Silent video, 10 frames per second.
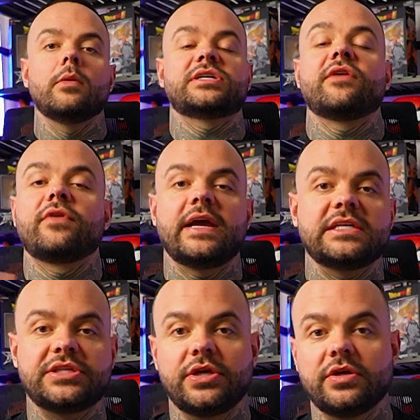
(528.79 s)
Whichever it
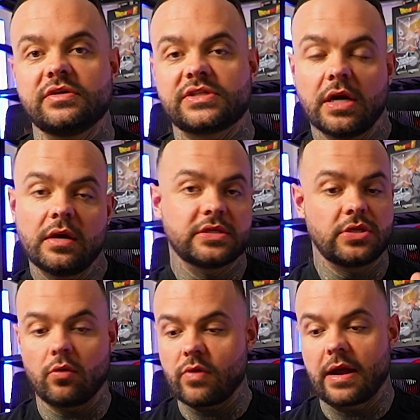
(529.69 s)
is you use, there's
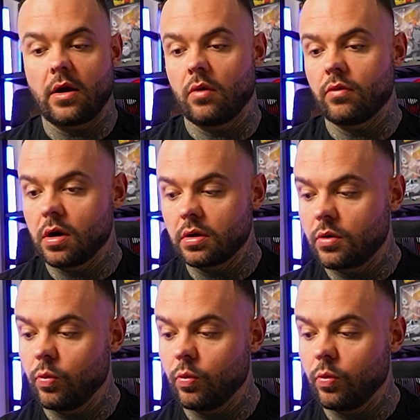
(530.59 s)
no right or wrong.